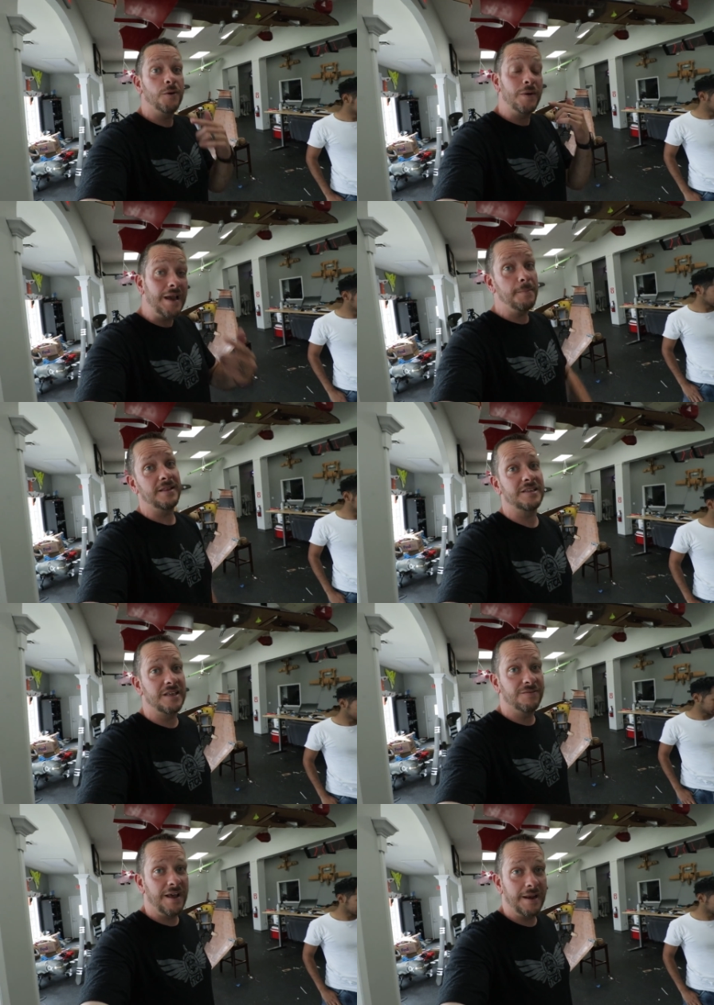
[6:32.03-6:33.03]
We got to make this
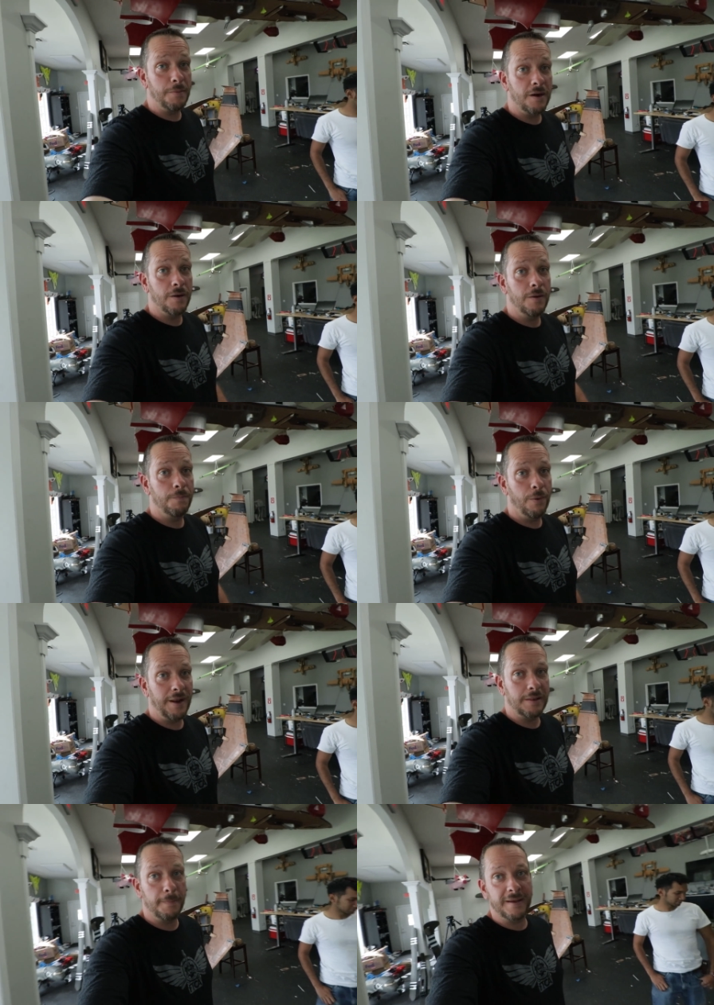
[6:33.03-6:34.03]
thing fly tomorrow. Pull
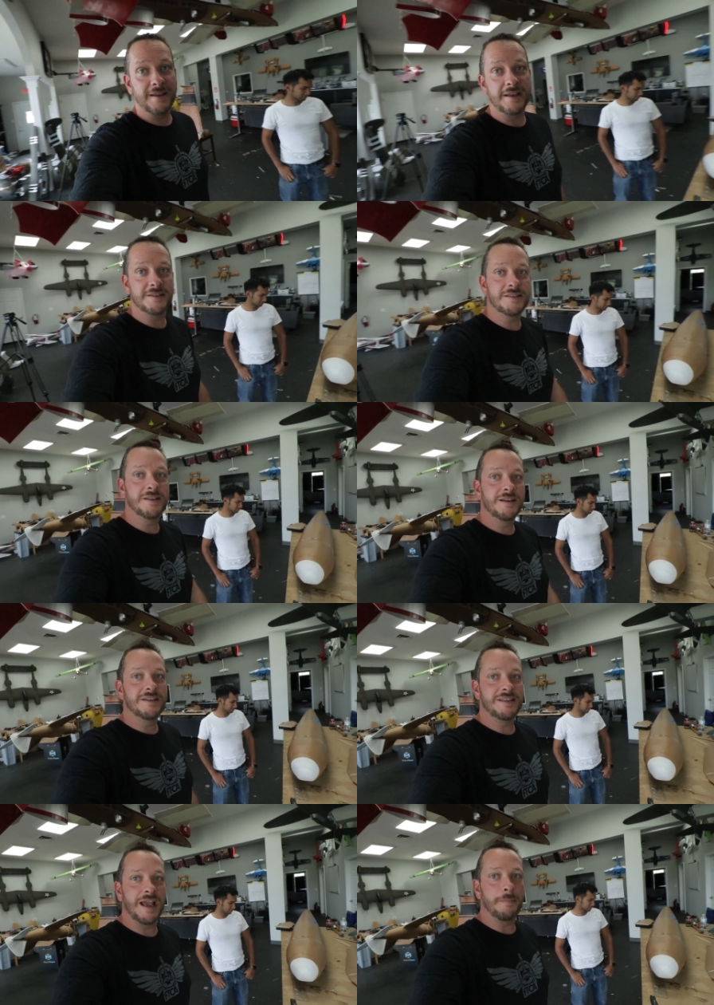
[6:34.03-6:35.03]
out the big guns.
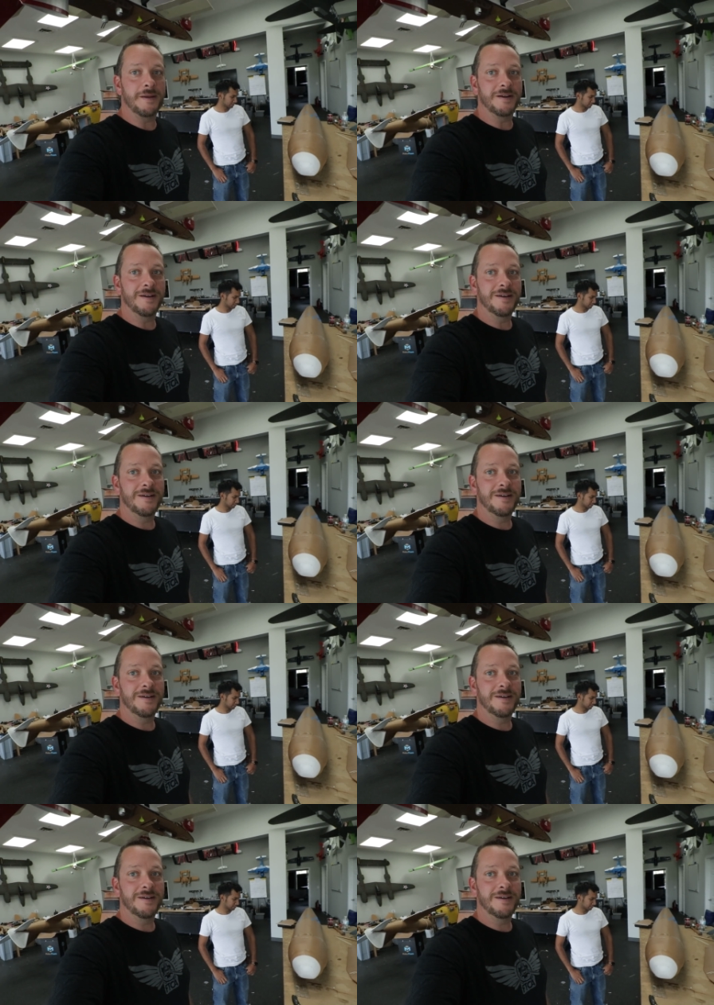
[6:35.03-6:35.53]
Say hi, Peter.